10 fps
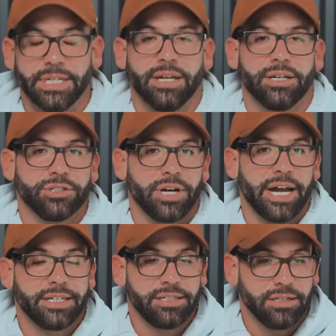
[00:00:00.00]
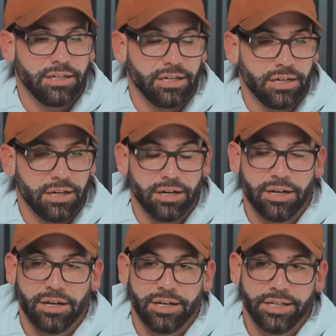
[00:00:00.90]
it can contract
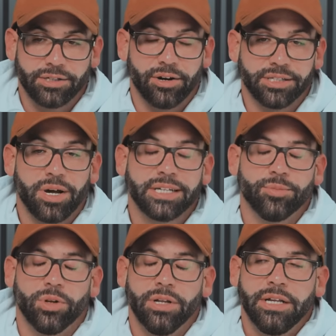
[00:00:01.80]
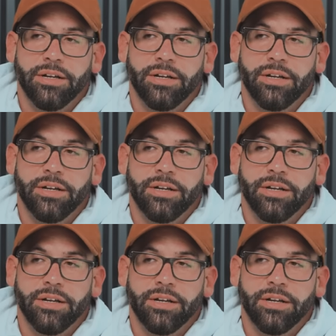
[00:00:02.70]
as hard as possible.